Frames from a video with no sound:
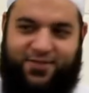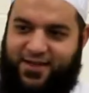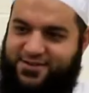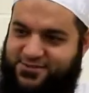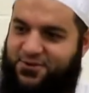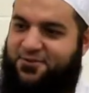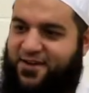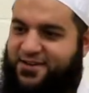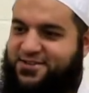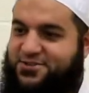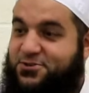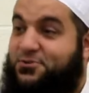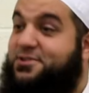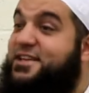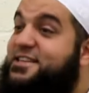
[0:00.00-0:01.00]
in that sort of
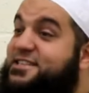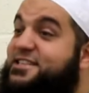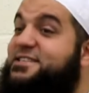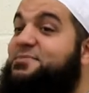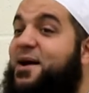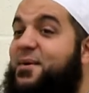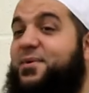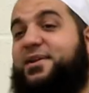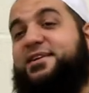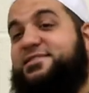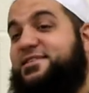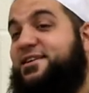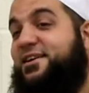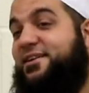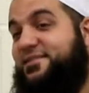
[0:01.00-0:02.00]
attitude, this is where we need
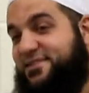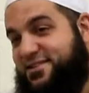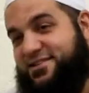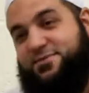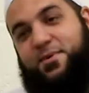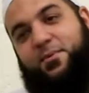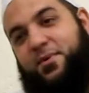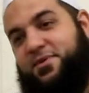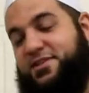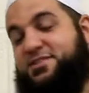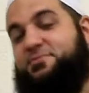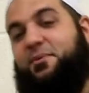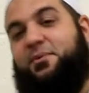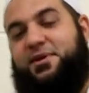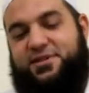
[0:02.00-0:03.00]
to, this is what, this
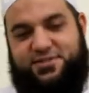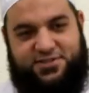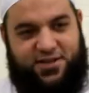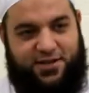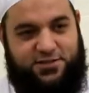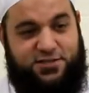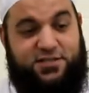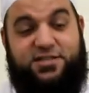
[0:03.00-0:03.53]
is what we need to change.